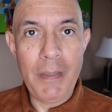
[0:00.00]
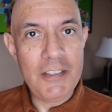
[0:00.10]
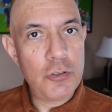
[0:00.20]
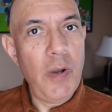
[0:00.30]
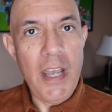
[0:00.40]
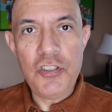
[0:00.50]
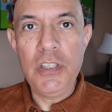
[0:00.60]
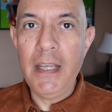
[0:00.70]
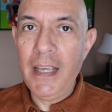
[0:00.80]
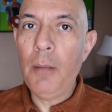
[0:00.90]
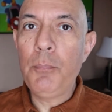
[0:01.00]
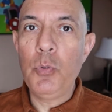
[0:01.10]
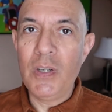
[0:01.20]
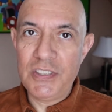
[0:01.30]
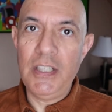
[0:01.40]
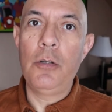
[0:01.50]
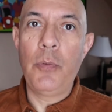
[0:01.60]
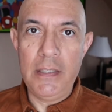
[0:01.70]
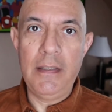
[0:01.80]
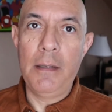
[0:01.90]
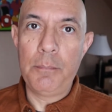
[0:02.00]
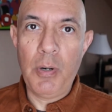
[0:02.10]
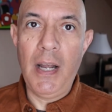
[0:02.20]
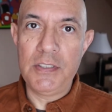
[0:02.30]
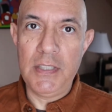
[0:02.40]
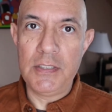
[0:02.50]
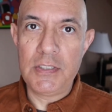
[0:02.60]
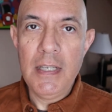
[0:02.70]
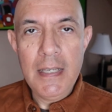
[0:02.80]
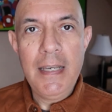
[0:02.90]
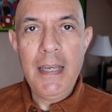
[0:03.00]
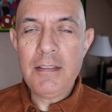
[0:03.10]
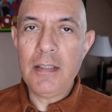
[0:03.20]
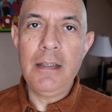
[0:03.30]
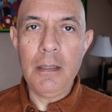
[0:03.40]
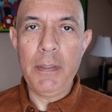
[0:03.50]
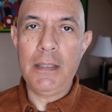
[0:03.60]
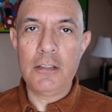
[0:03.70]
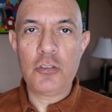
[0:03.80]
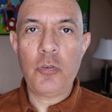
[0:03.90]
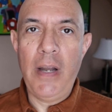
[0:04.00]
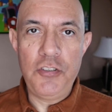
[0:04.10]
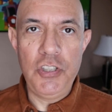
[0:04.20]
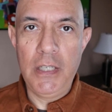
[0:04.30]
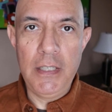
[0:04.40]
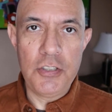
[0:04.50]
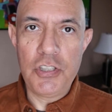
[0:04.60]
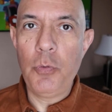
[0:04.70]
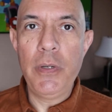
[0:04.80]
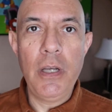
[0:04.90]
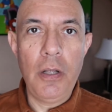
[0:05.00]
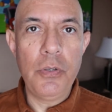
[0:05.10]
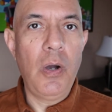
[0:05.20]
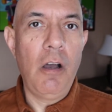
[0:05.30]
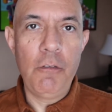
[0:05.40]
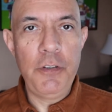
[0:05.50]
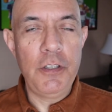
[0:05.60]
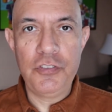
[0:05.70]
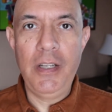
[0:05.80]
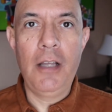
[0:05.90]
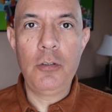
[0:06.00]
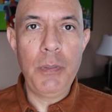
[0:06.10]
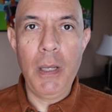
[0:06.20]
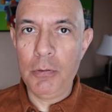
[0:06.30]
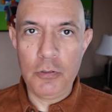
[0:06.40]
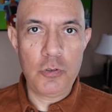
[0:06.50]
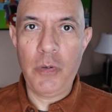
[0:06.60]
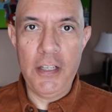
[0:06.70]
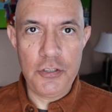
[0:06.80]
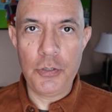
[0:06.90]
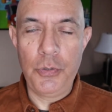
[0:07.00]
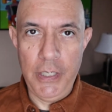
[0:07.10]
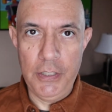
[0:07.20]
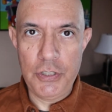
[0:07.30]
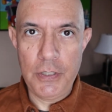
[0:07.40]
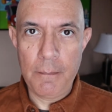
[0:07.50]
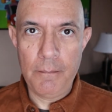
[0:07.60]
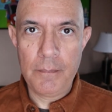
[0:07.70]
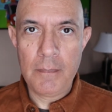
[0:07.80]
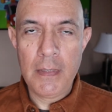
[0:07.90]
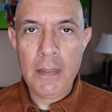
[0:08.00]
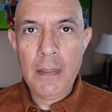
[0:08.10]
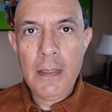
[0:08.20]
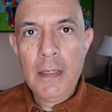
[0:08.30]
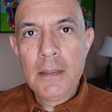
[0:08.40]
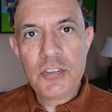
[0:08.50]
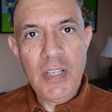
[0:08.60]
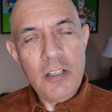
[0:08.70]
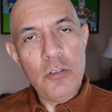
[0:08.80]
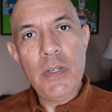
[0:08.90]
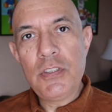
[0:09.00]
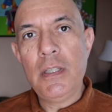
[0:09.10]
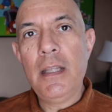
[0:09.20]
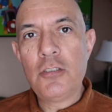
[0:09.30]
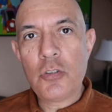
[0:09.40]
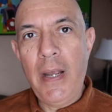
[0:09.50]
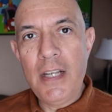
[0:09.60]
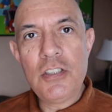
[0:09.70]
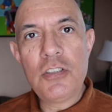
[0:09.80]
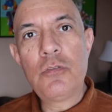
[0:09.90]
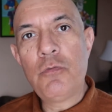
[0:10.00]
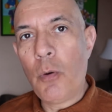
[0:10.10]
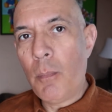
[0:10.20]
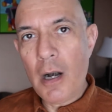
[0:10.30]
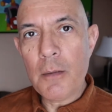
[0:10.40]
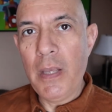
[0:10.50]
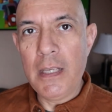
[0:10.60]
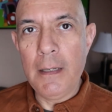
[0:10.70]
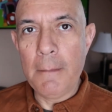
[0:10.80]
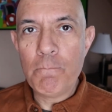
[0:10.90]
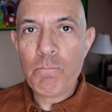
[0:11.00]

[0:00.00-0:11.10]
by scratching they help to accelerate that process. It's a little bit like scratching an itch, and we all know how it feels not to be able to scratch or itch. The second reason they scratch is for mark making.